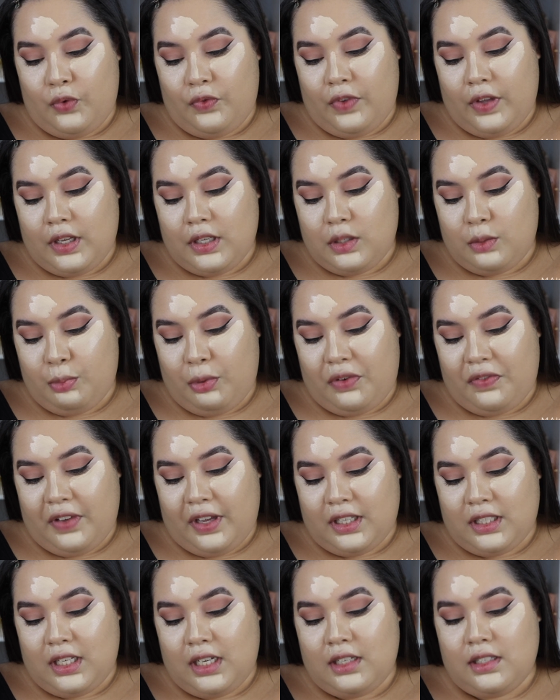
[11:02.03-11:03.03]
Fix
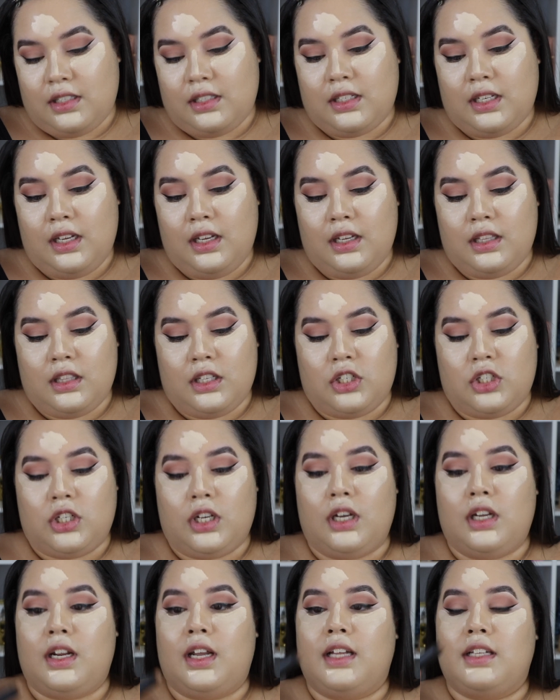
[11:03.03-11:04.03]
Perfecting Stick in the
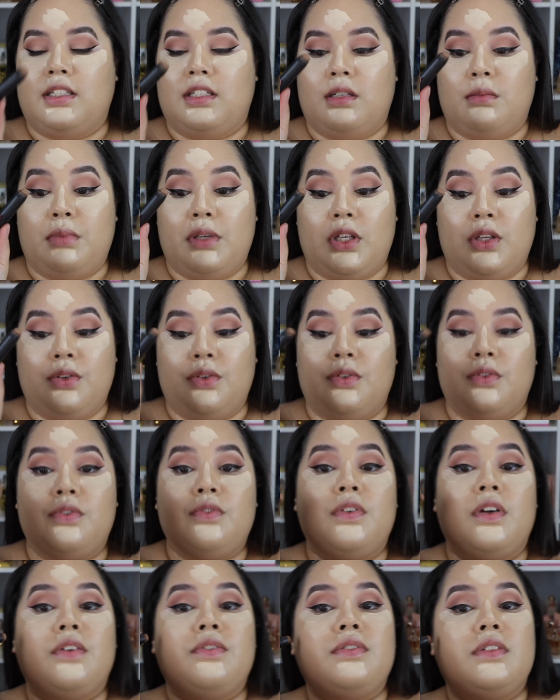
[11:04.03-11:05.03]
shade
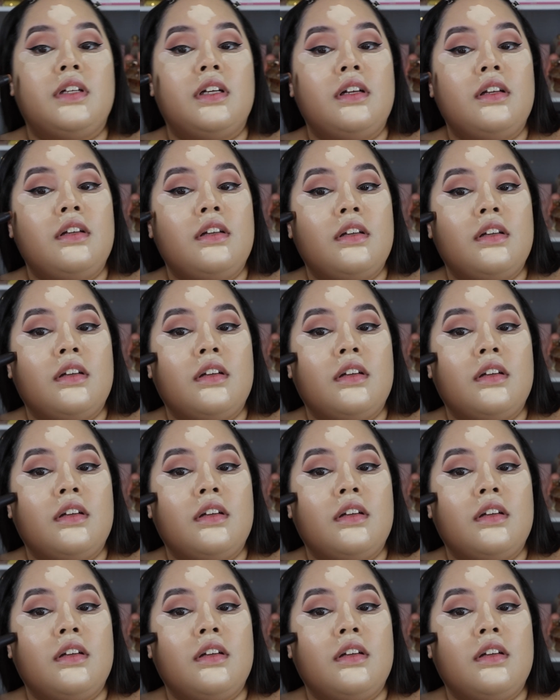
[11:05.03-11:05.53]
NW50.